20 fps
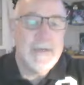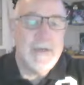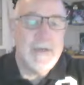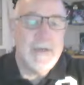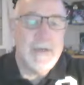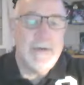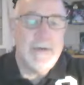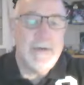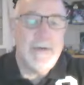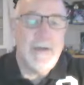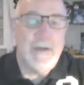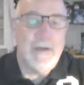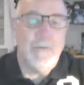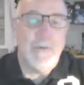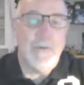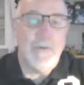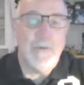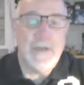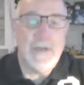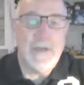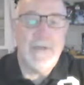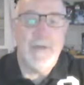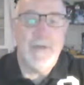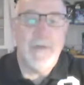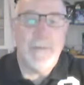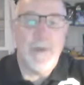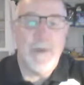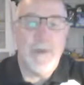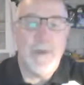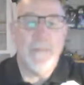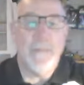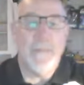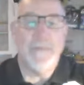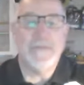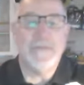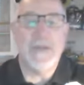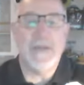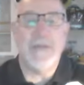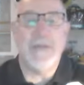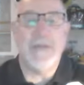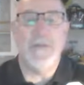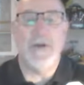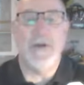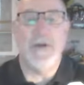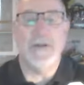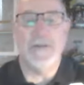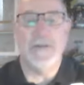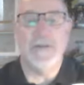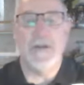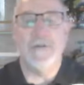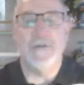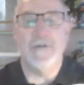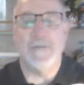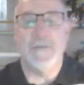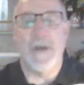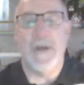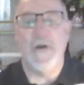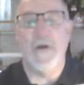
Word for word: Uh, and when we give up hope of saving ourselves by